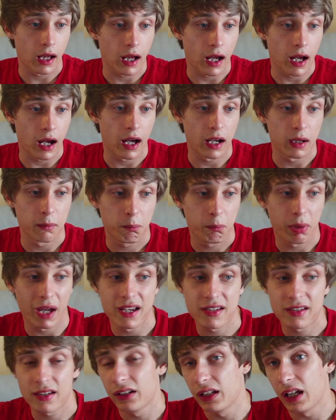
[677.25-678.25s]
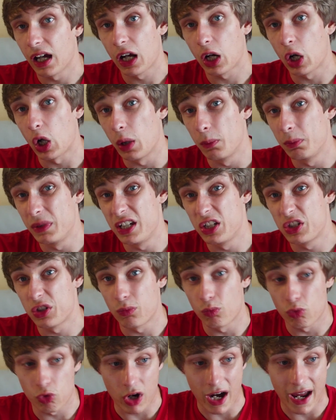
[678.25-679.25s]
and basically I got a
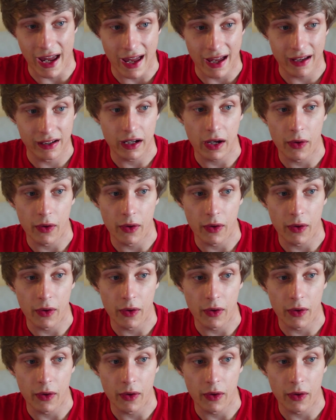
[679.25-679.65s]
medium rare,